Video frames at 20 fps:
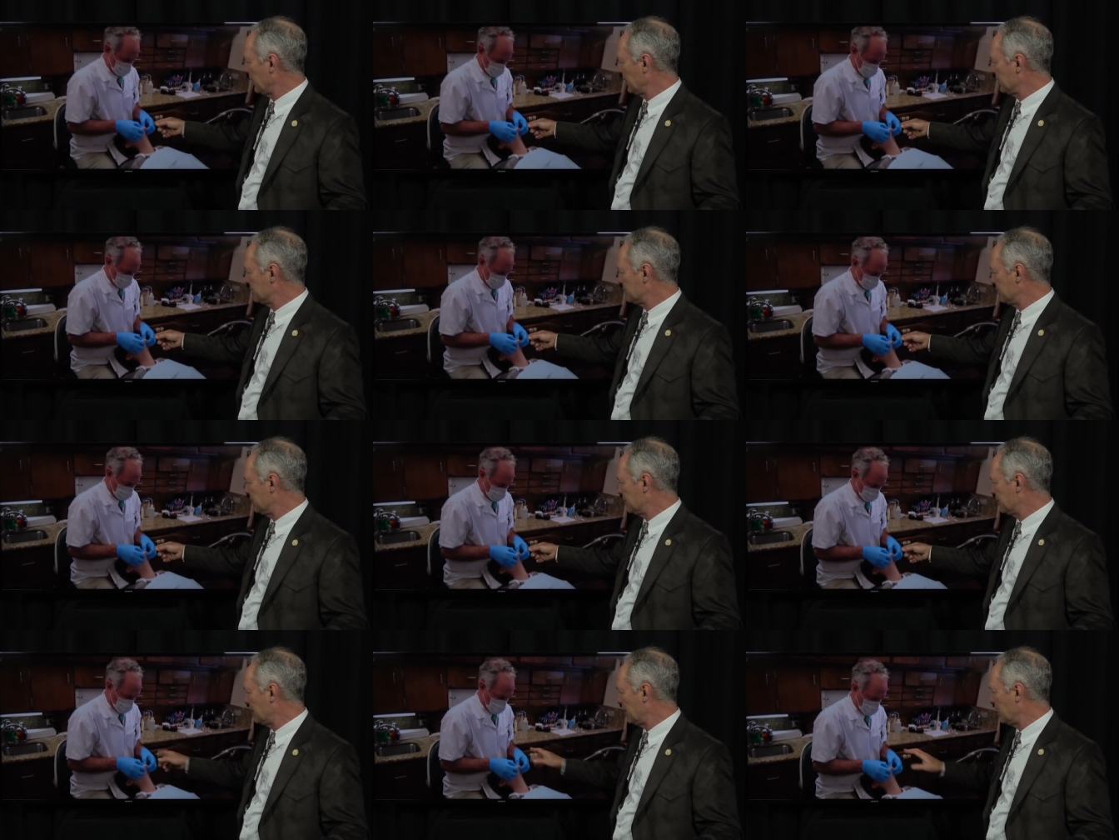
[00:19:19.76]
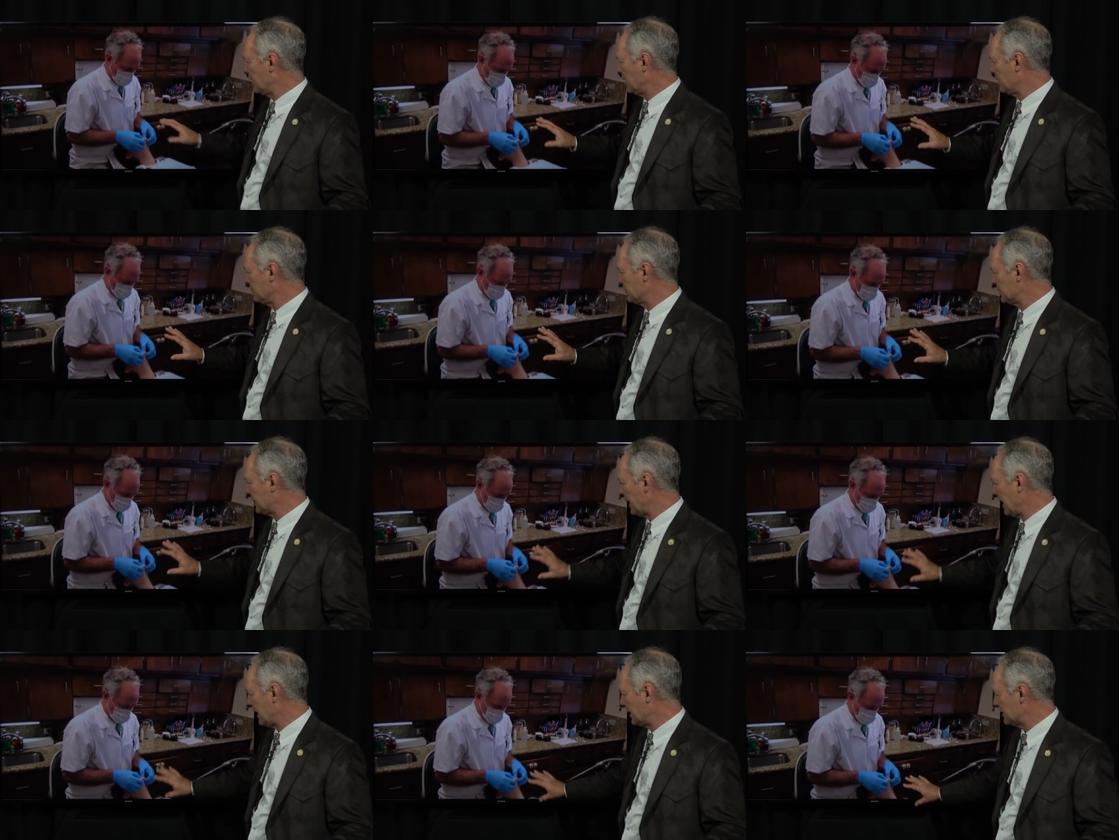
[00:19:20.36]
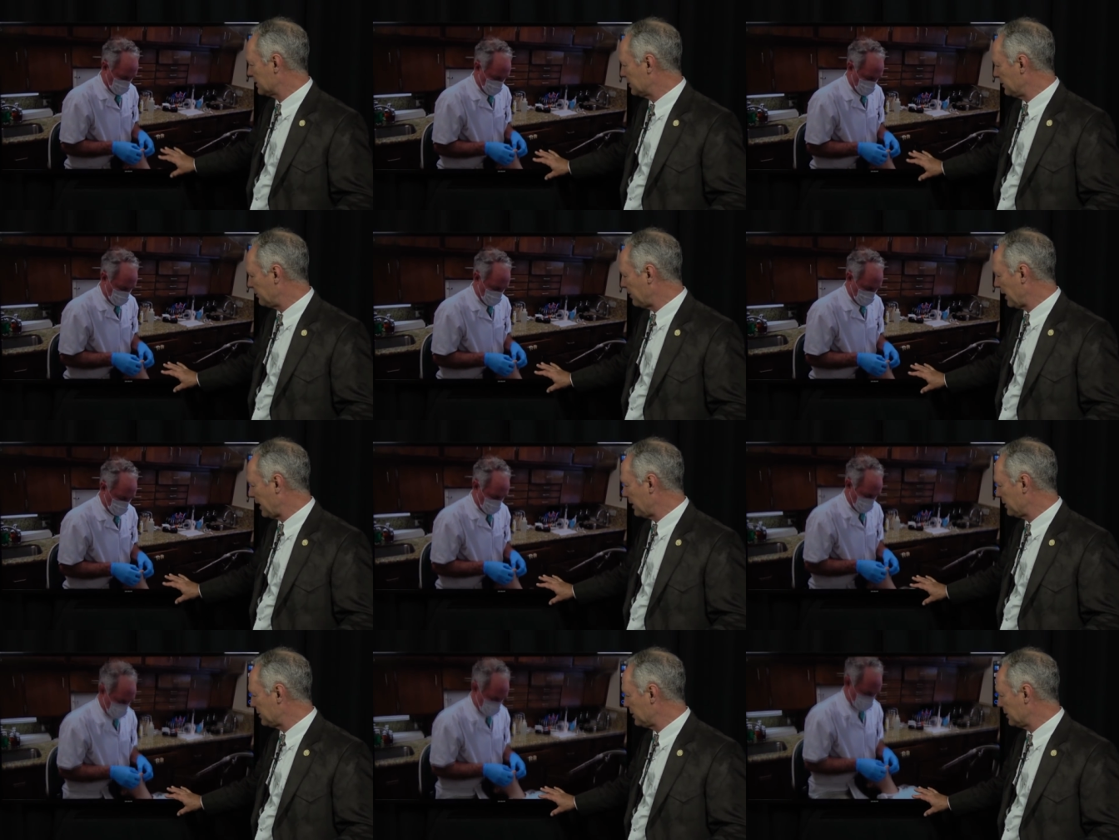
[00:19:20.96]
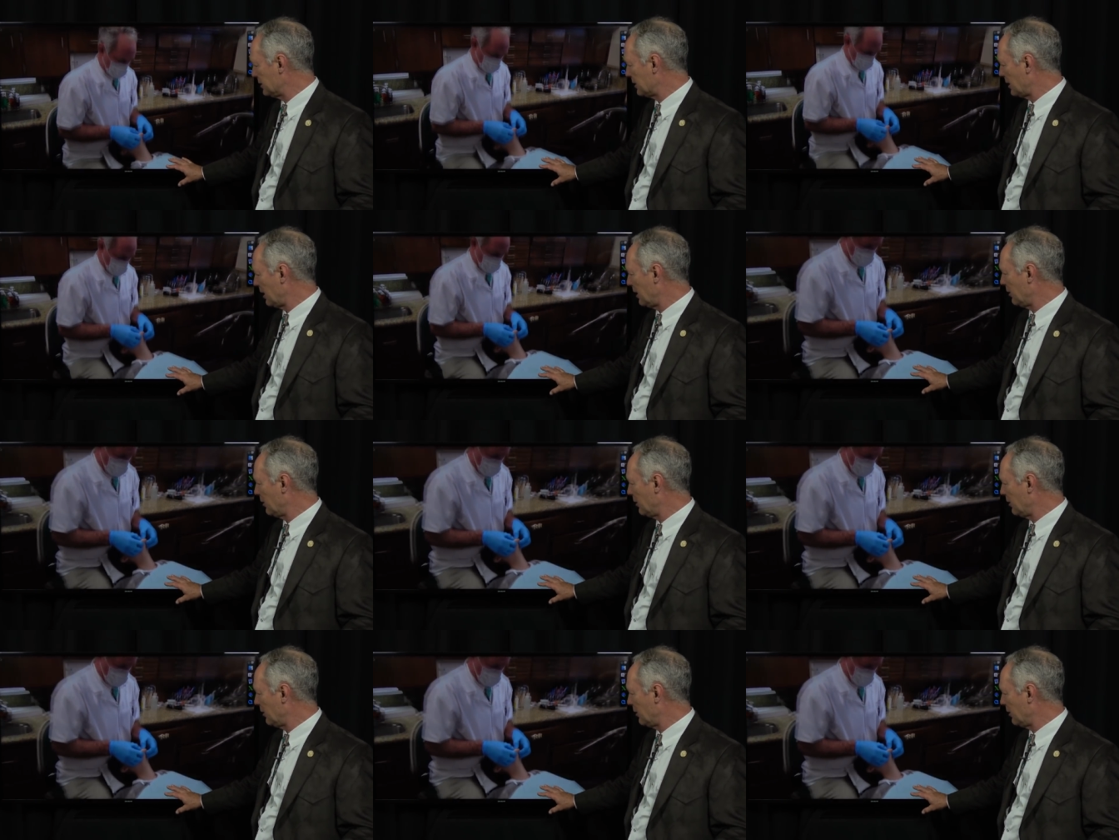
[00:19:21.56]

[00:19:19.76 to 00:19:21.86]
place the thumbs, ask the patient to